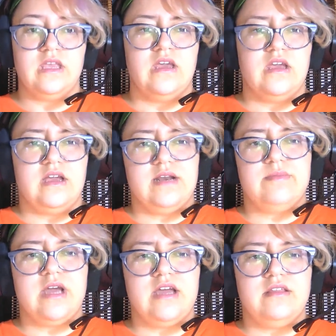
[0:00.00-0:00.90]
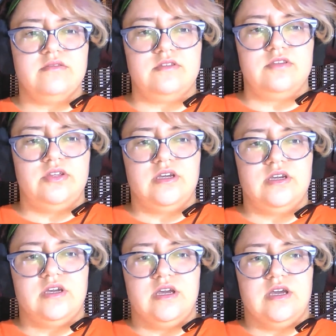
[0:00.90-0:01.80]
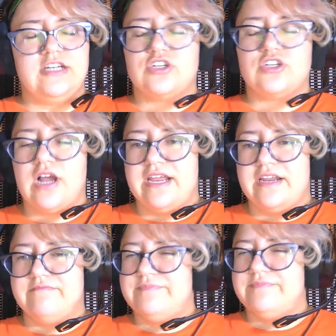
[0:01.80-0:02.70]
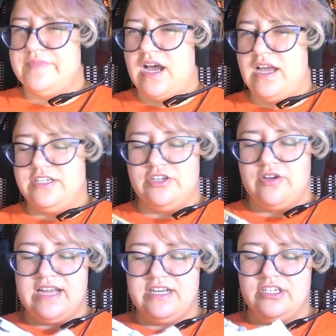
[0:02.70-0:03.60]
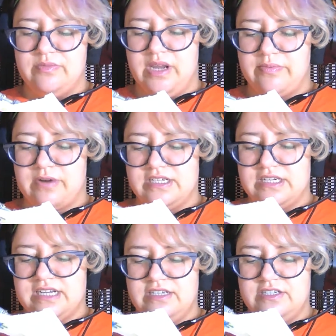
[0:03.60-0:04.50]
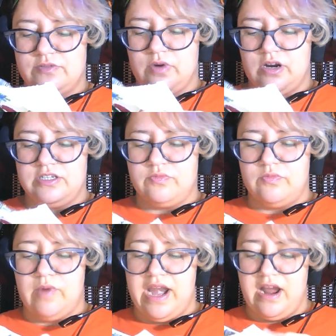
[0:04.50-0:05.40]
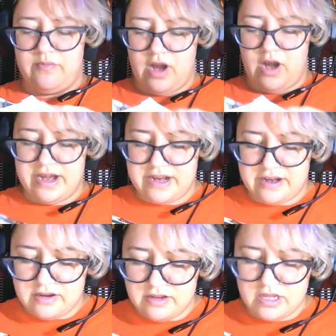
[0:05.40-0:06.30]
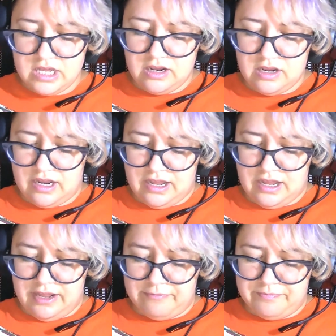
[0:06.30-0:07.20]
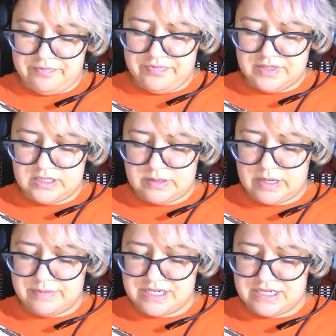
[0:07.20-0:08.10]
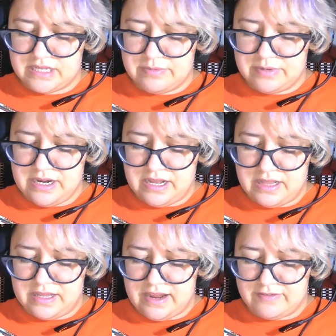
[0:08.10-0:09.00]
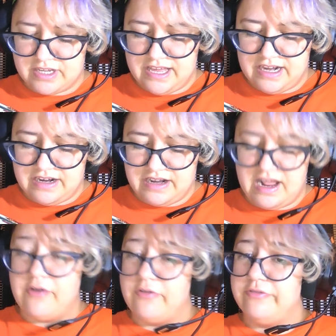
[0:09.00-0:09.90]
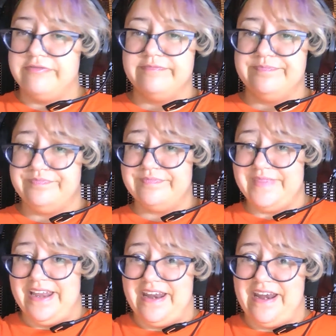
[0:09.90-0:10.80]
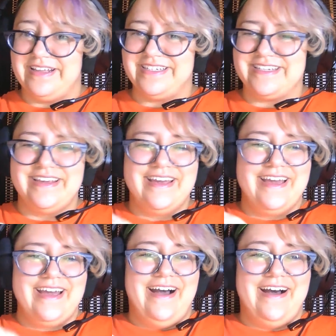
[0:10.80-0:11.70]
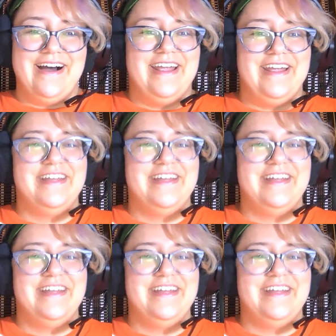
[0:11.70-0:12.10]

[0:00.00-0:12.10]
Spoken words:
and I'm not. I try not to add too many present tense words when I'm writing. I Sometimes they slip in and they have to get edited out in edits. Uh,